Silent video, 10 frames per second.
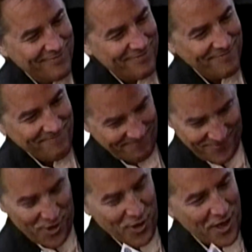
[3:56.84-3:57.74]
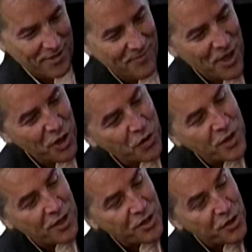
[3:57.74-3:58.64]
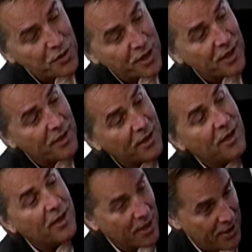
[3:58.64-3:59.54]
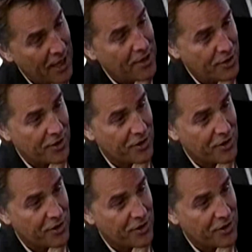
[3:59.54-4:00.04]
All right. You tell Susie that Nash